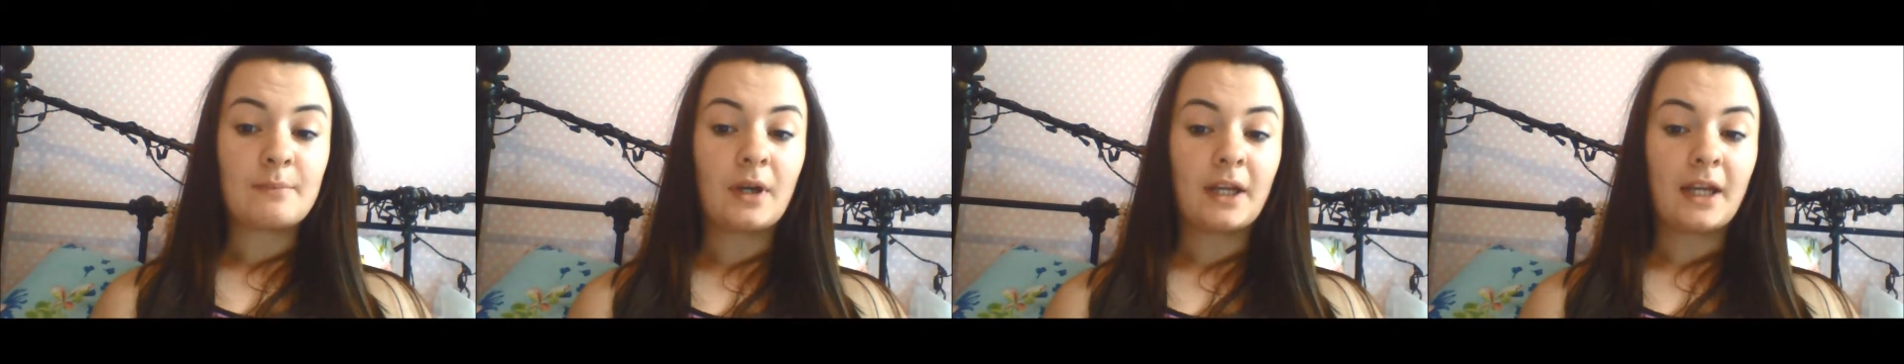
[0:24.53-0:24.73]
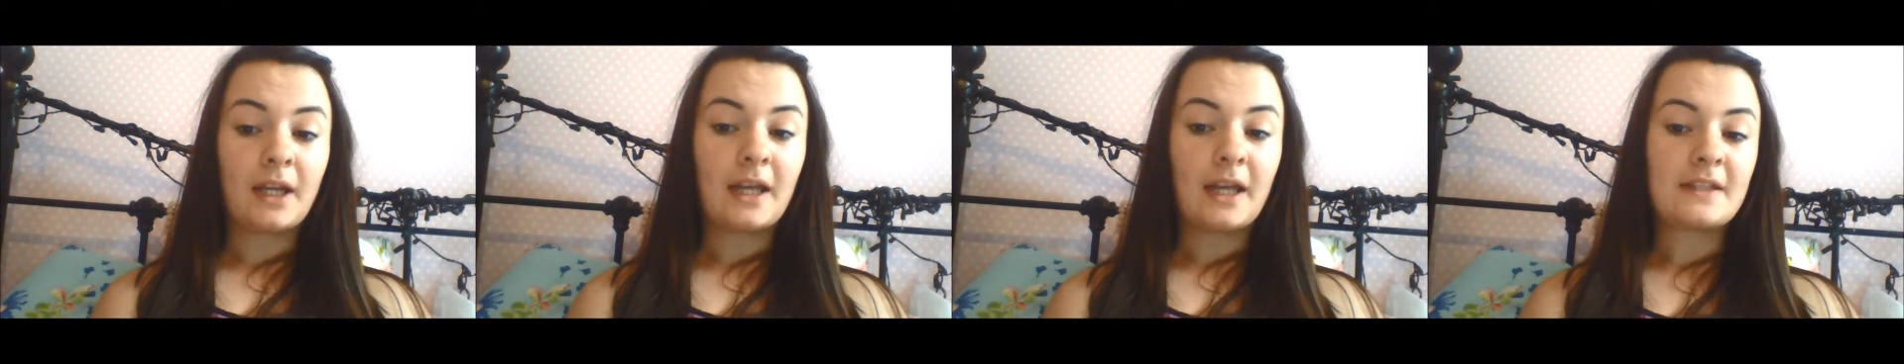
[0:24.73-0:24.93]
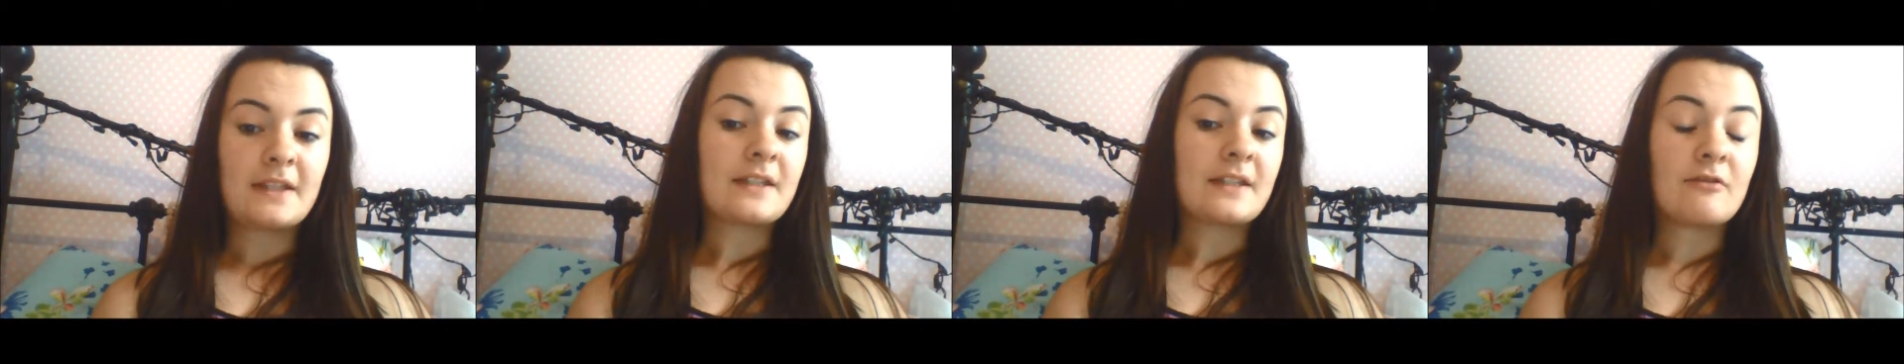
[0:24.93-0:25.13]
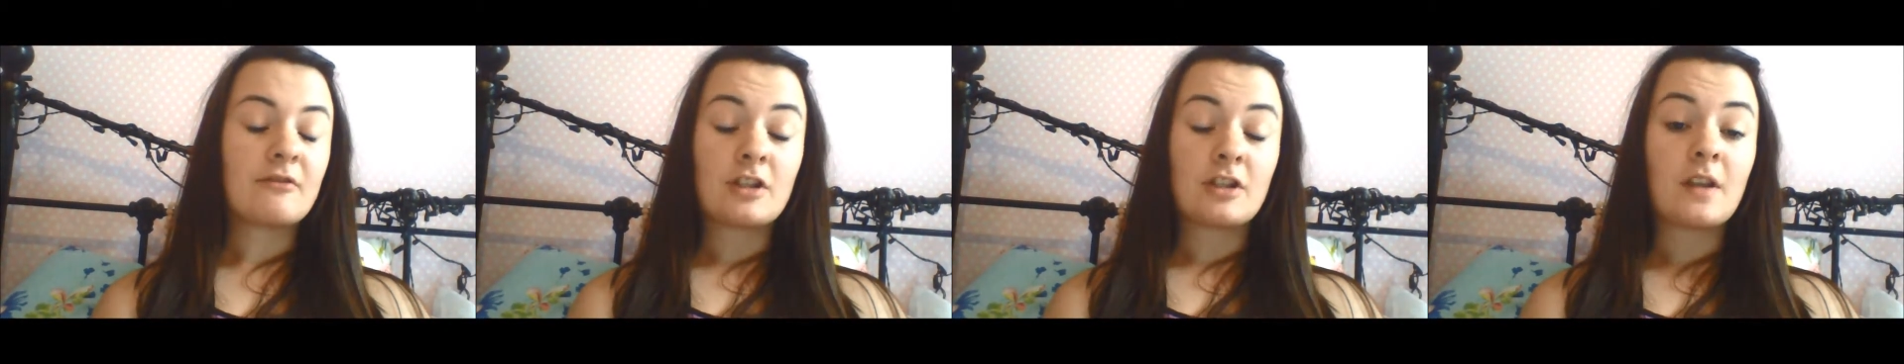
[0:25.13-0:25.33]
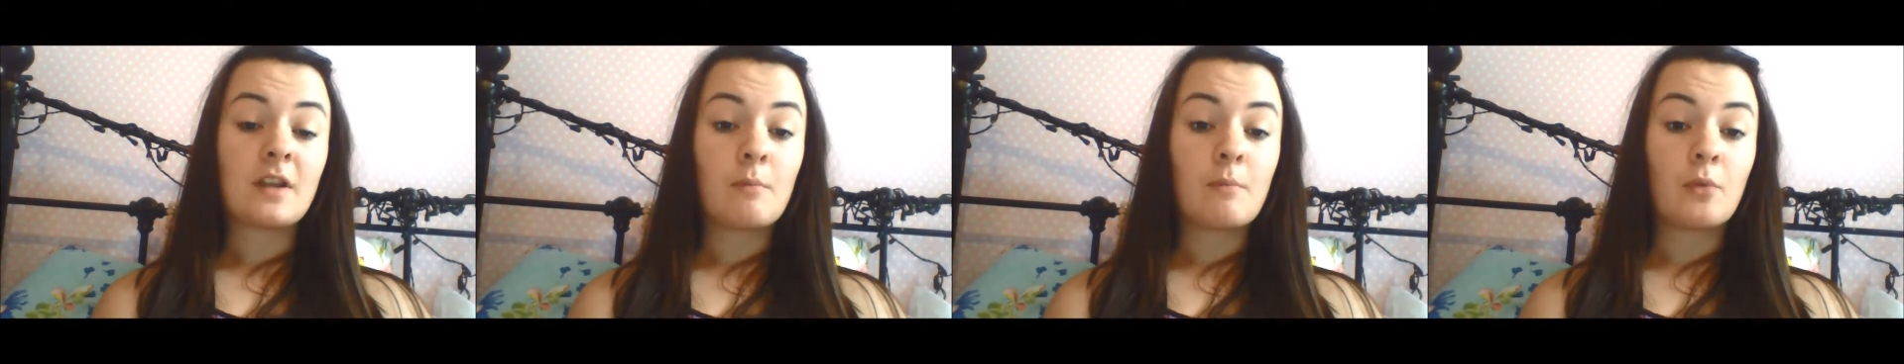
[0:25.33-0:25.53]
by cancer
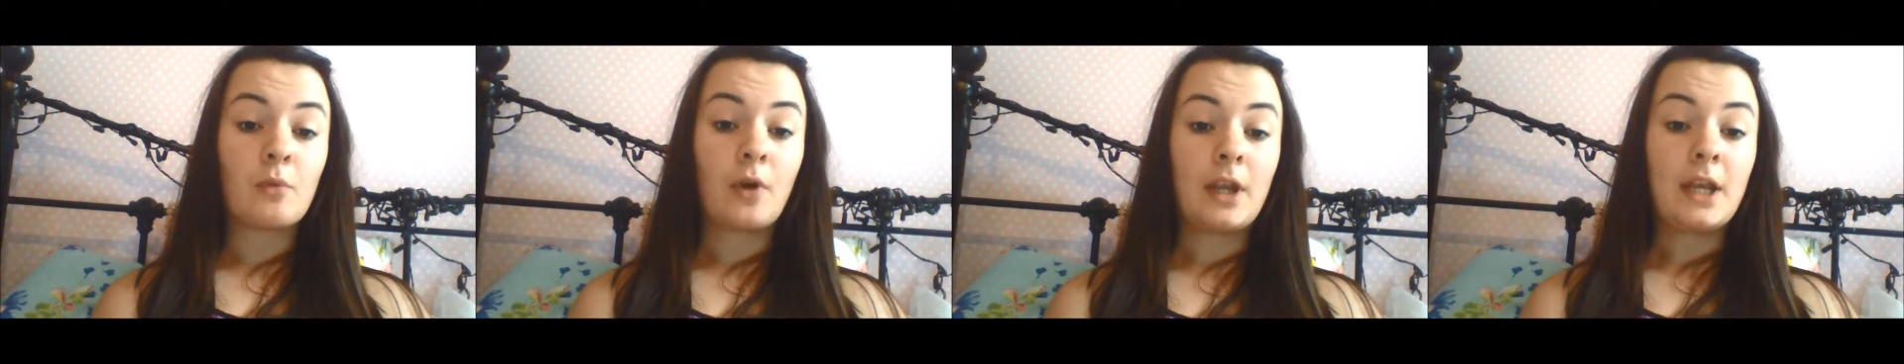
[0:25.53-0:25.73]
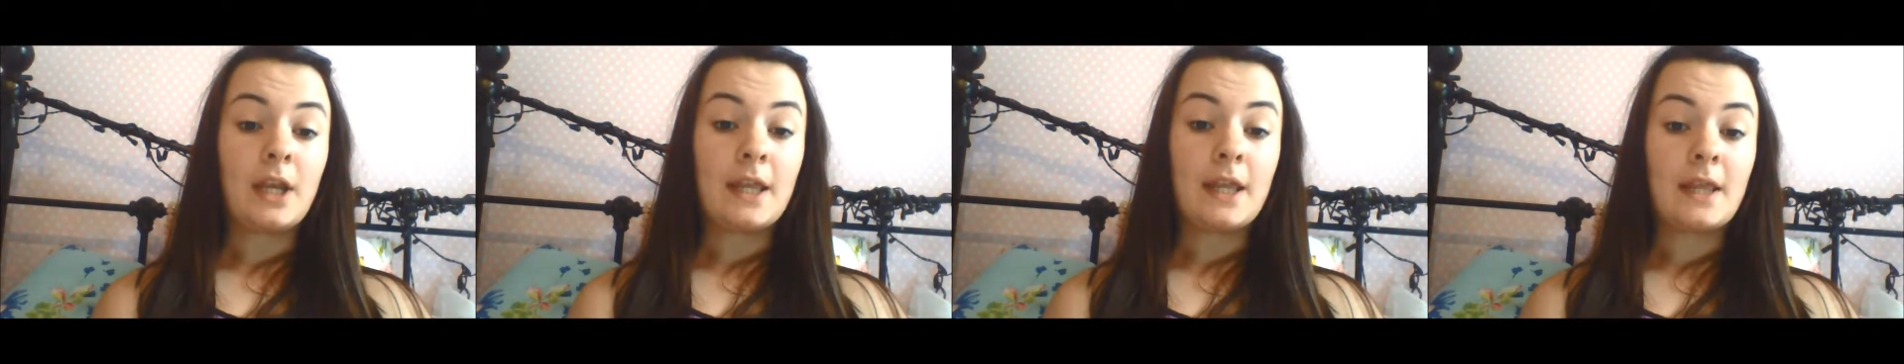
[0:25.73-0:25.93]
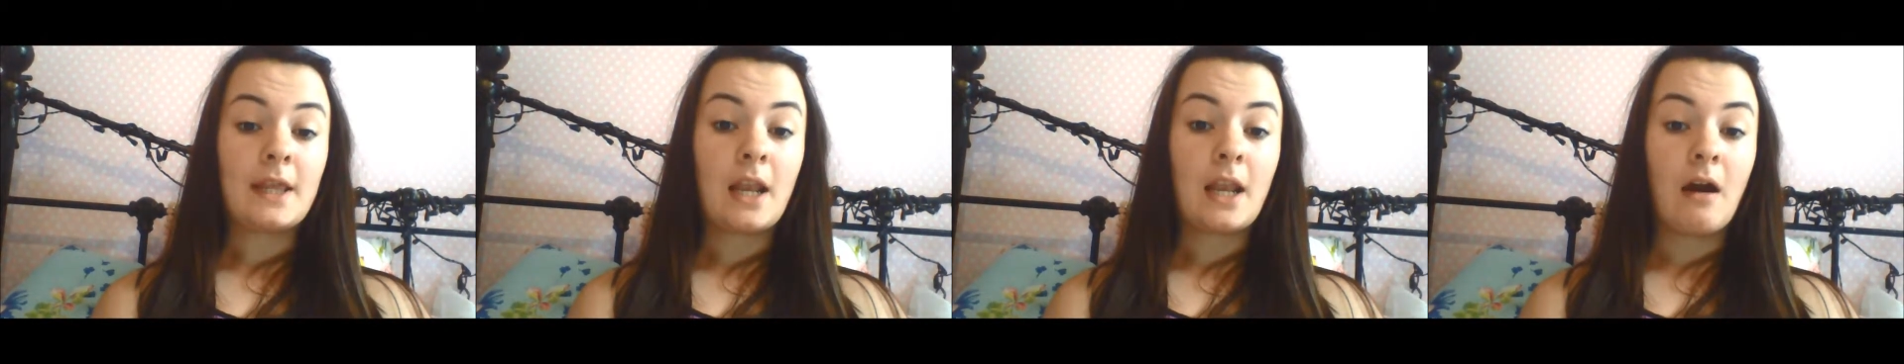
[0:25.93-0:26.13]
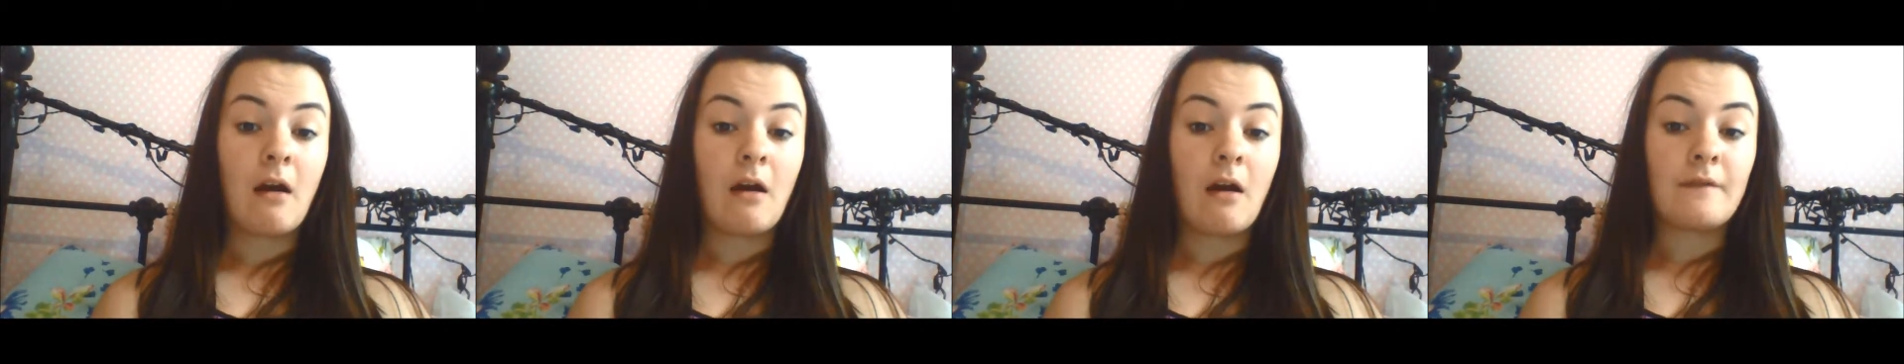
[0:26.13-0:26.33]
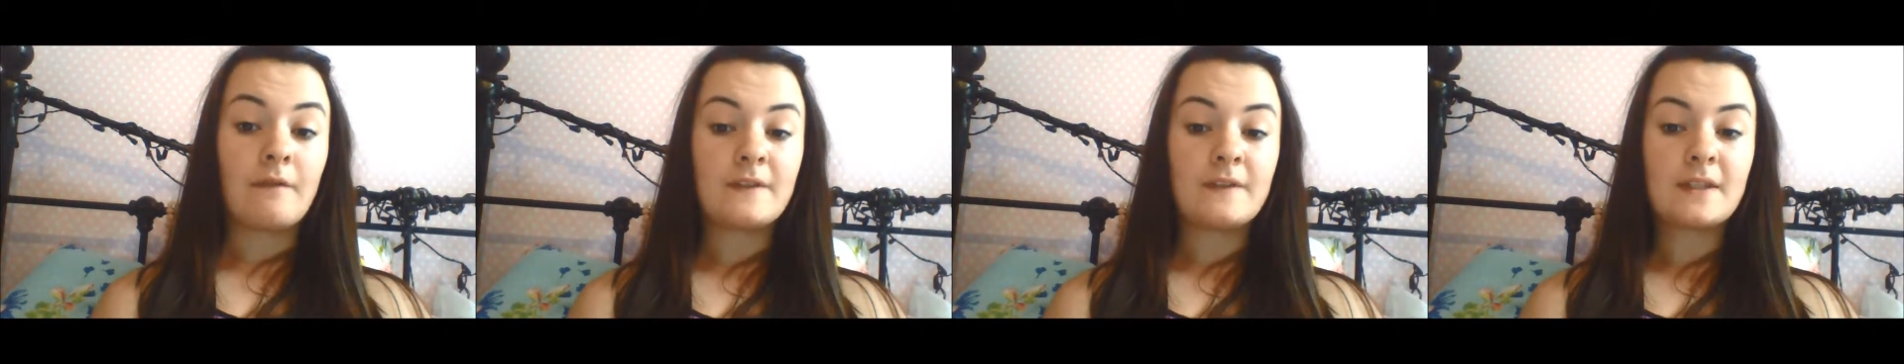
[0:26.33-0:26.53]
at some point in their
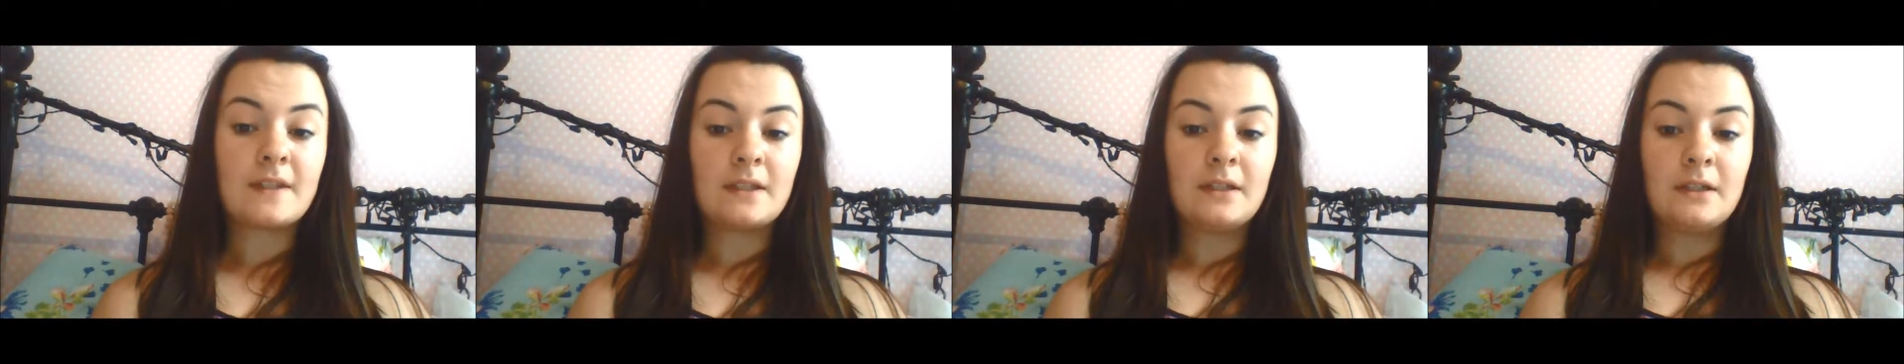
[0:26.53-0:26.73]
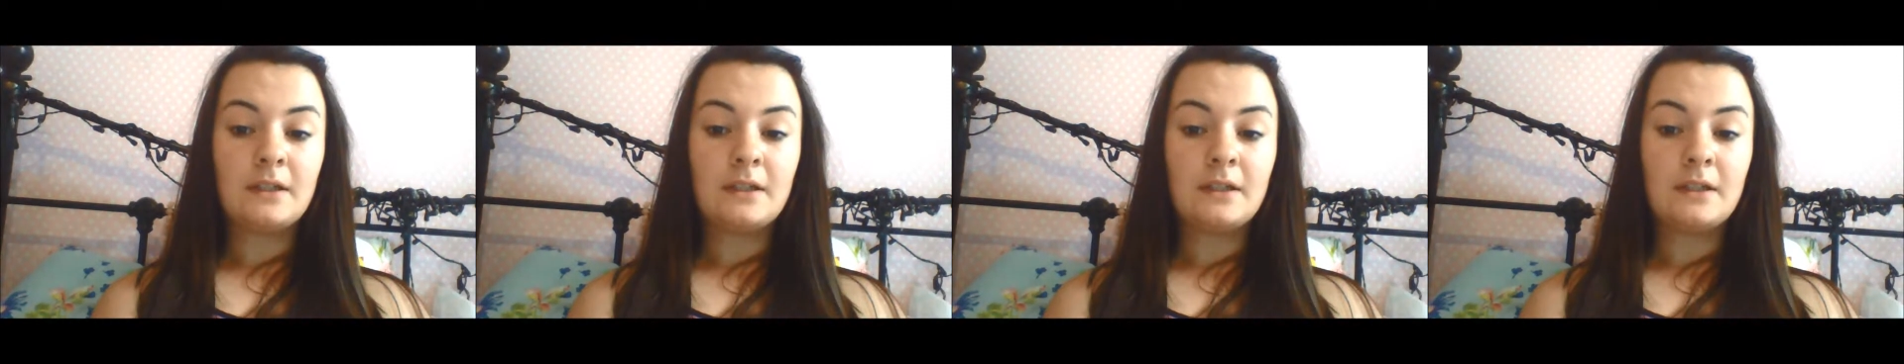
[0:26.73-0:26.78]
lives.